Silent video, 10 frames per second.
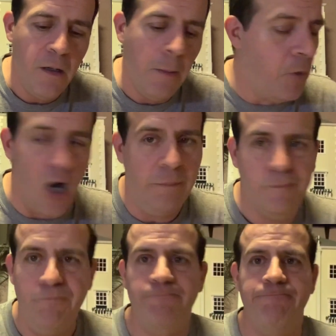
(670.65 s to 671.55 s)
But
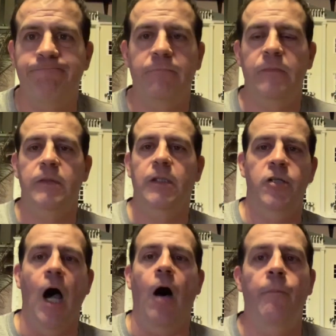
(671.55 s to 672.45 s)

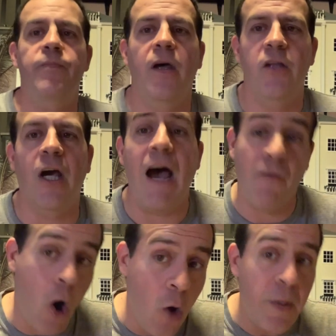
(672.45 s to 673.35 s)
no, they're going to have a
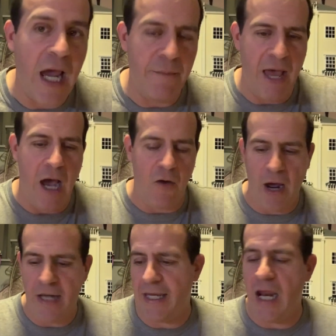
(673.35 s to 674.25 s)
home game now,
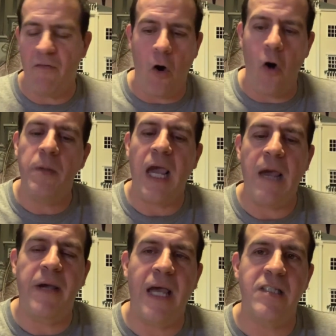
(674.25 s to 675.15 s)
right? They're going to have a home
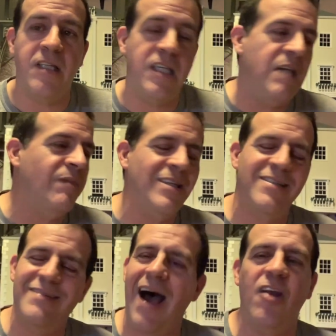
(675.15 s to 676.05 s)
game against a team that is
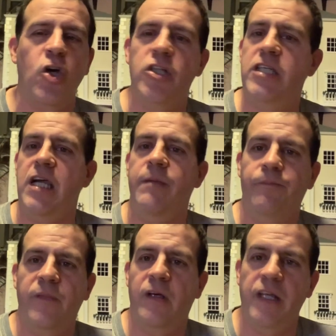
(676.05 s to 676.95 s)
not a good team.
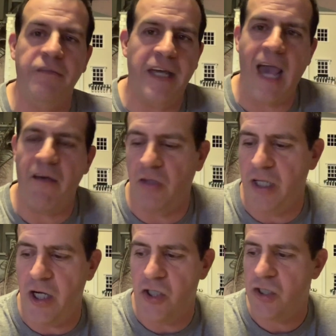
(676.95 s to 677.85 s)
Cleveland
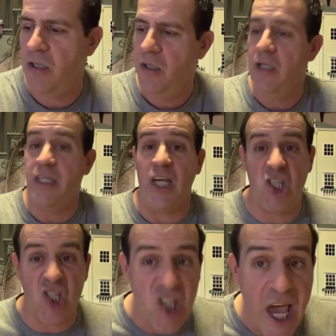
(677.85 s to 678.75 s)
Cavaliers, they
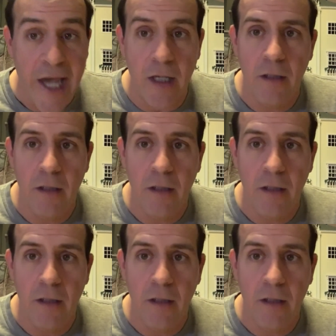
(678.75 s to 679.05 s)
stink.